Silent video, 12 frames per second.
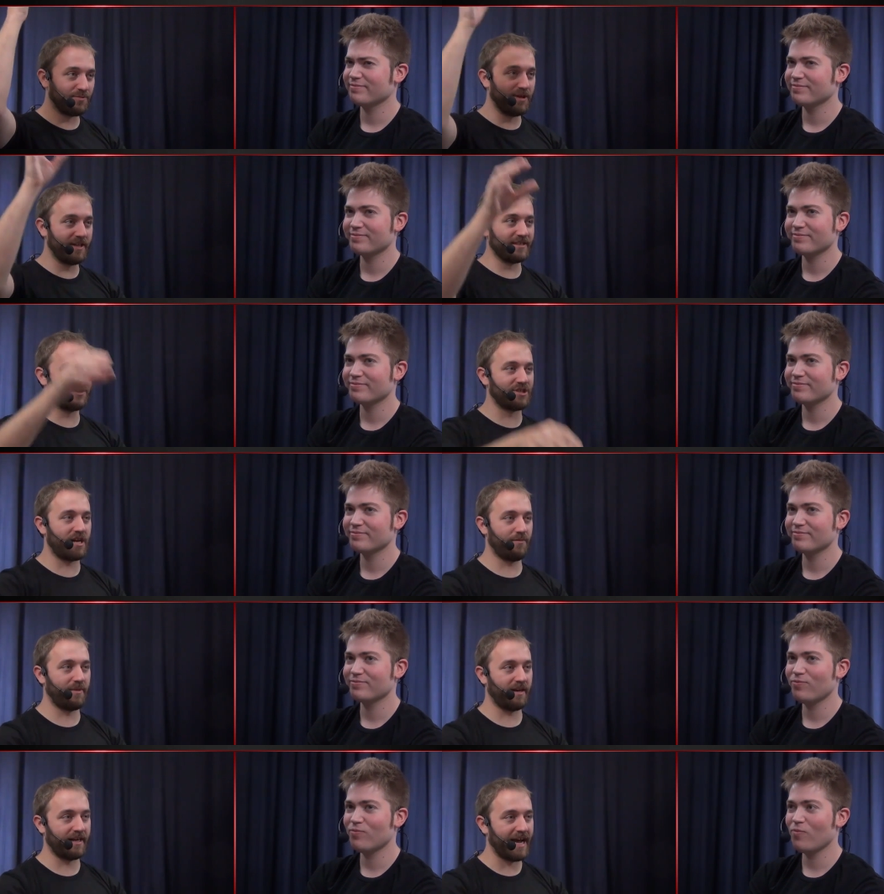Speaker 1: really
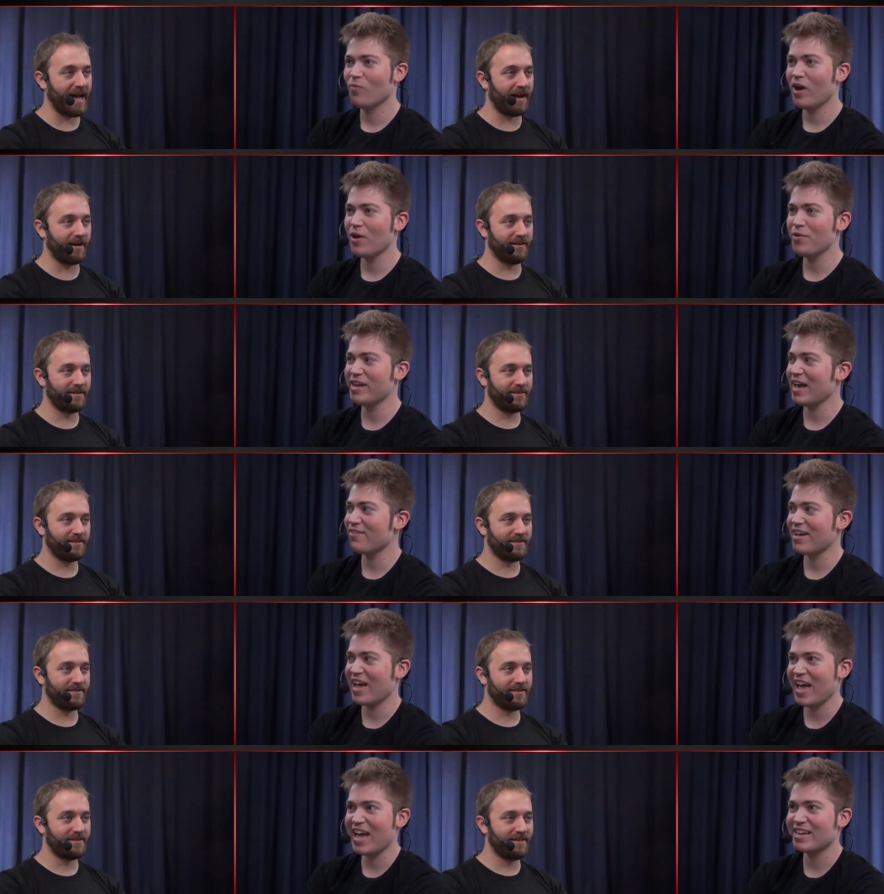gentlemanly hat. Why
Speaker 2: would he have a
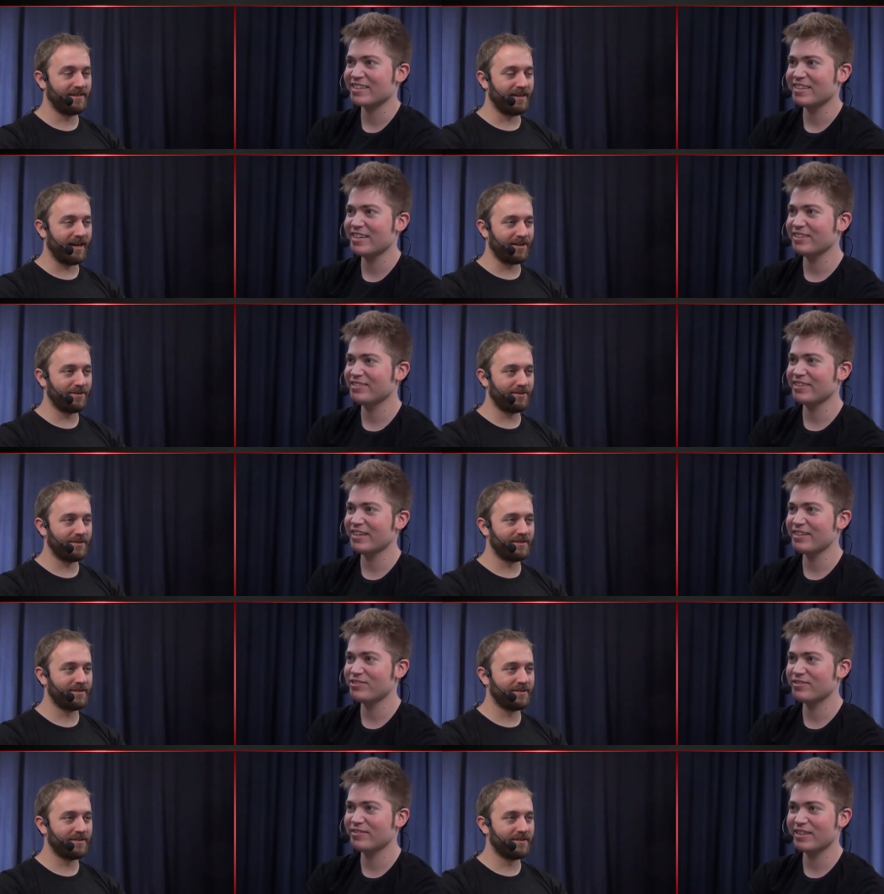hat? He has he
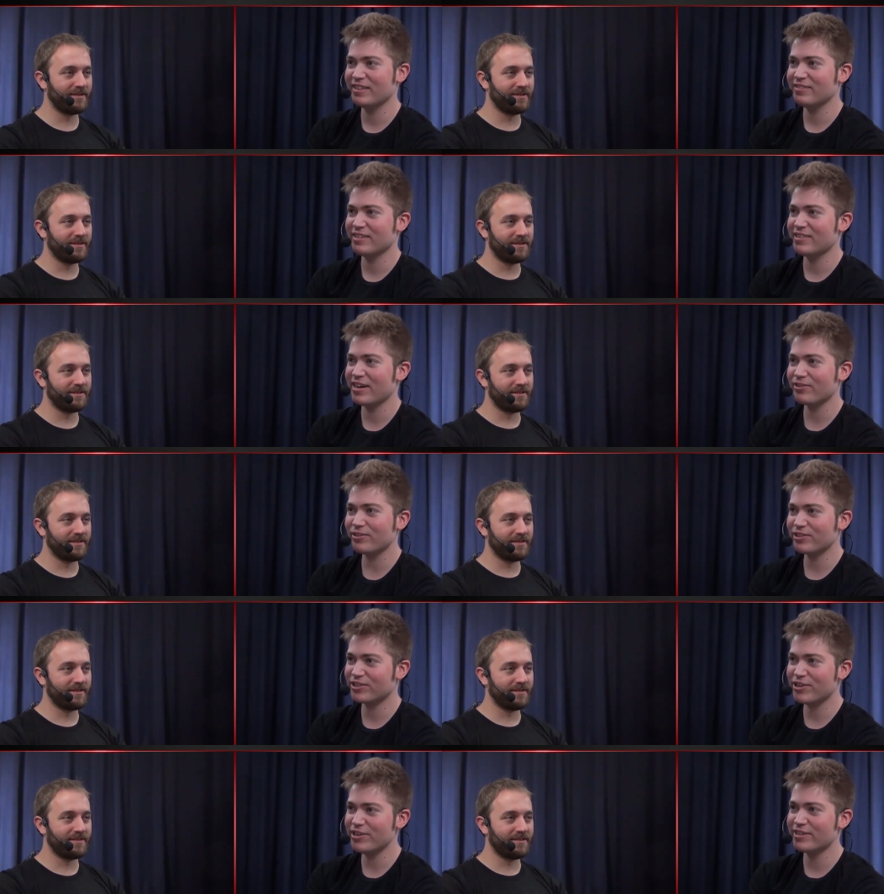has he, his hair
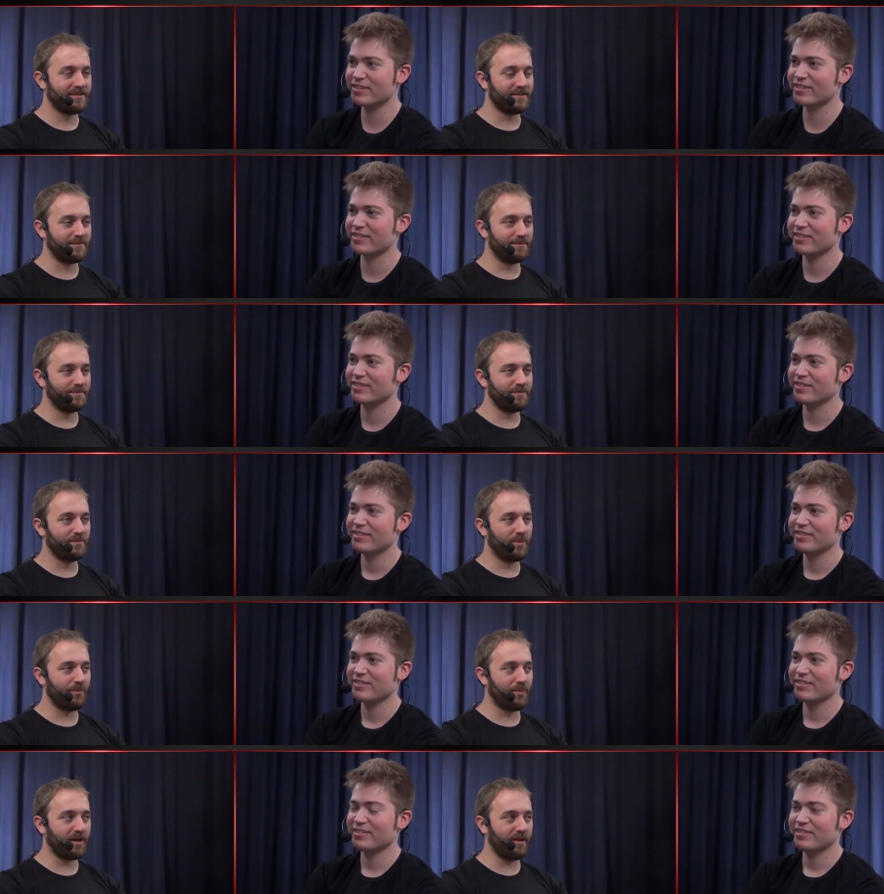looks good.
Speaker 1: Mm,
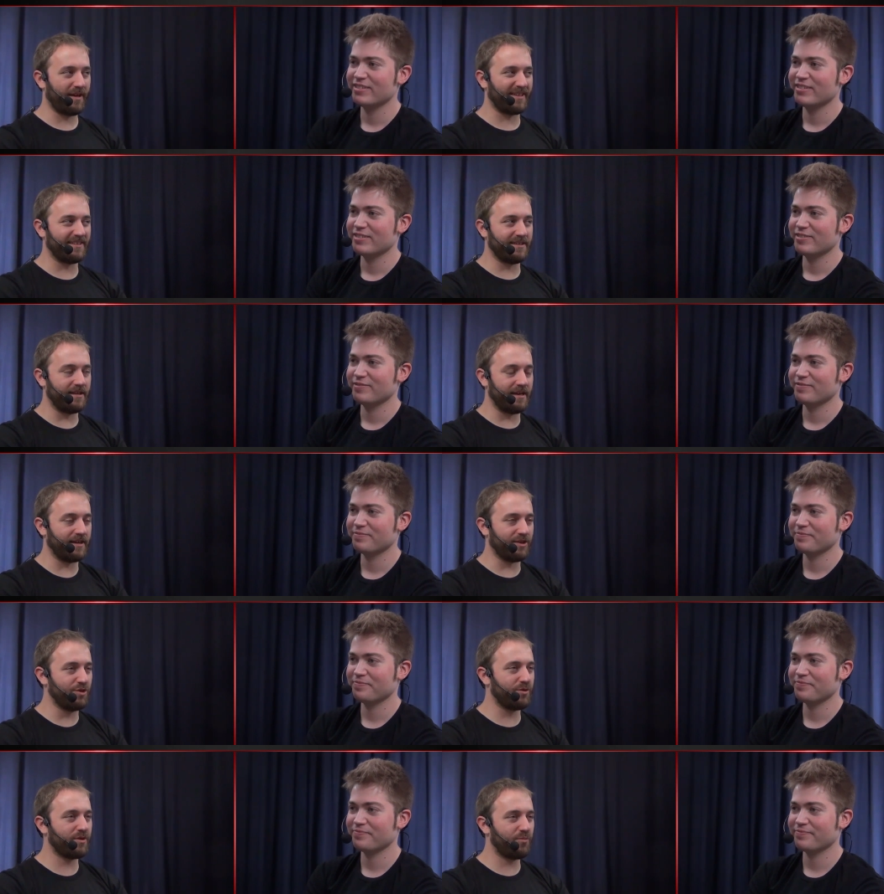but it, like it,
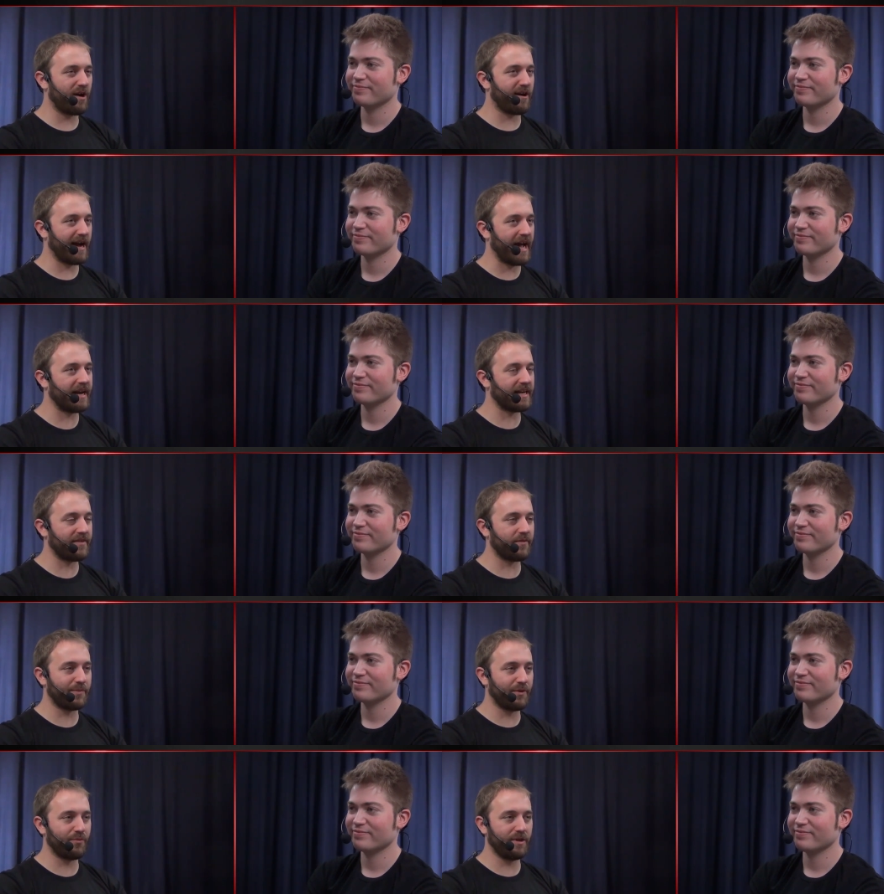you could wear a hat, have
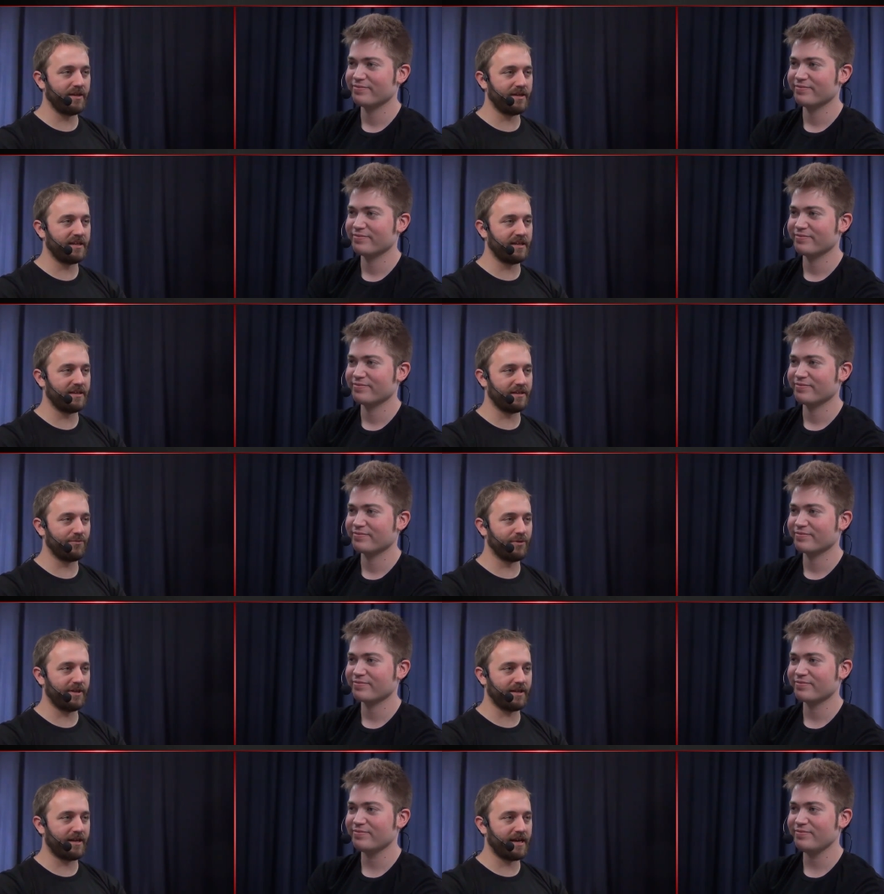it be really
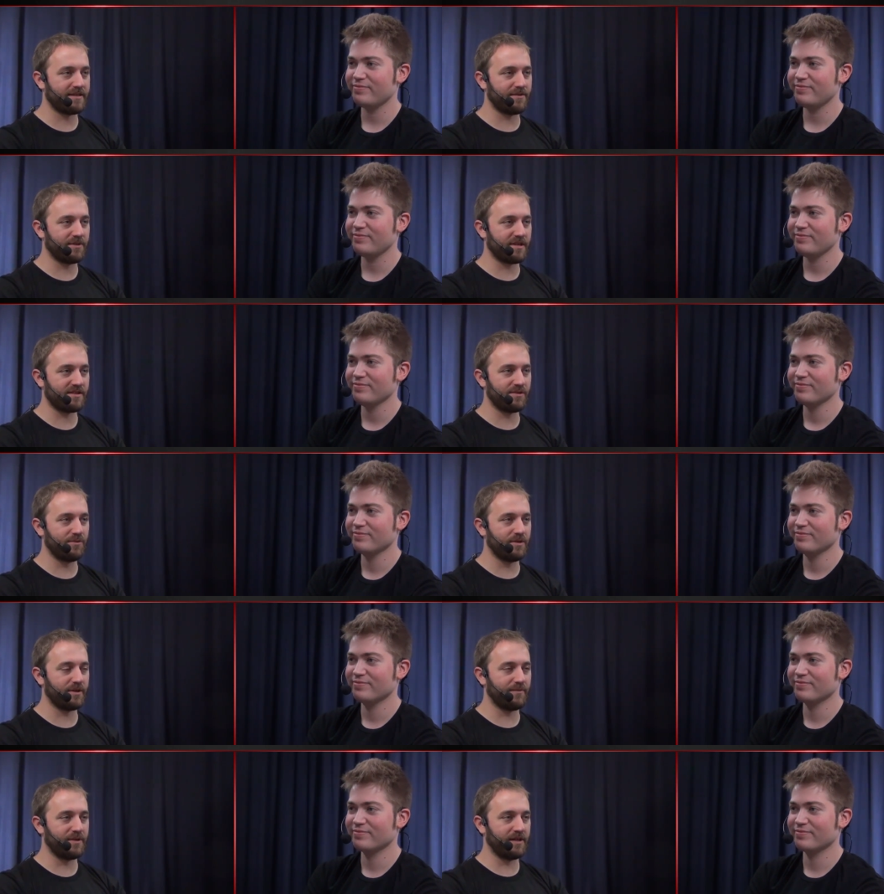really classy with the suit.
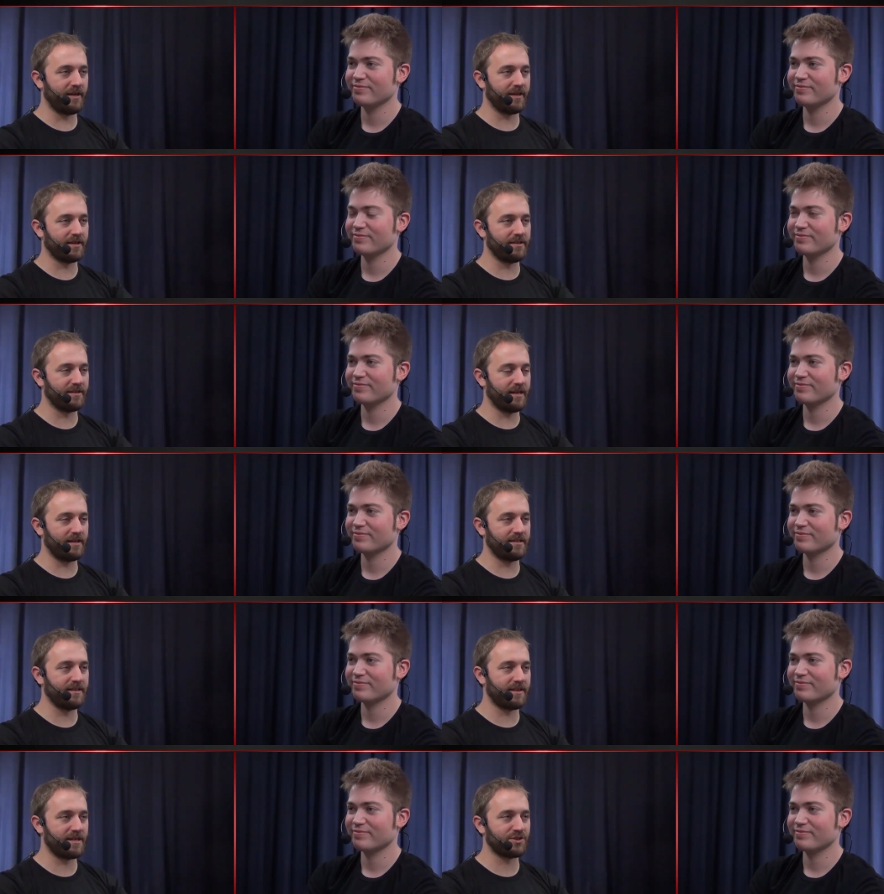It could be like a
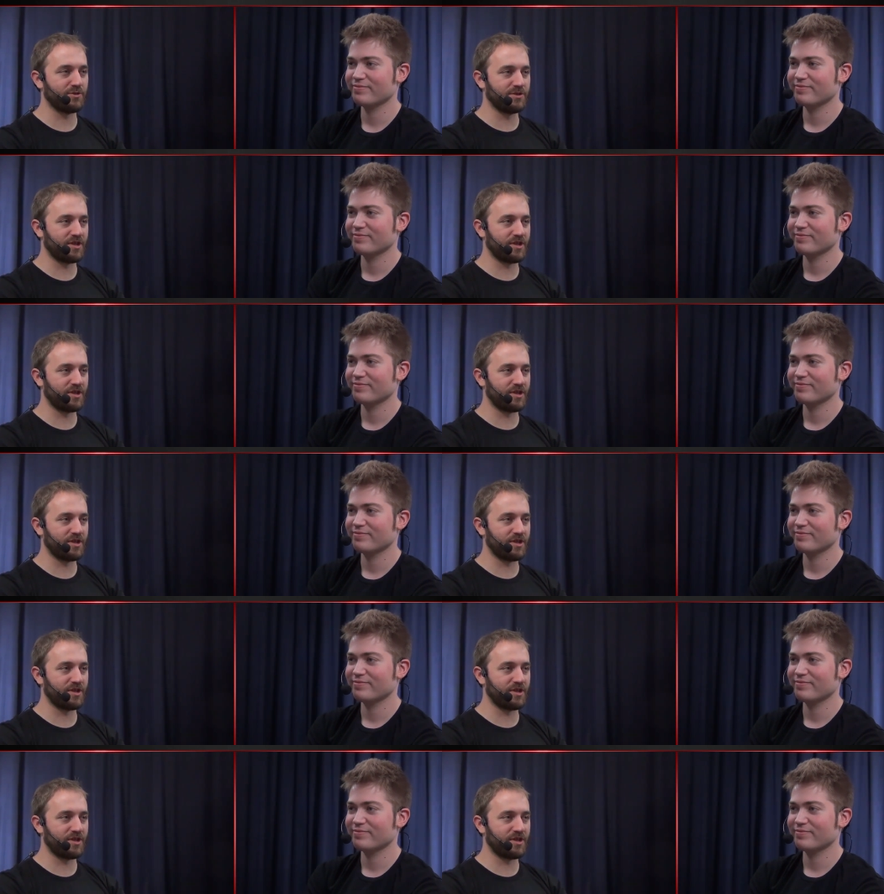19th century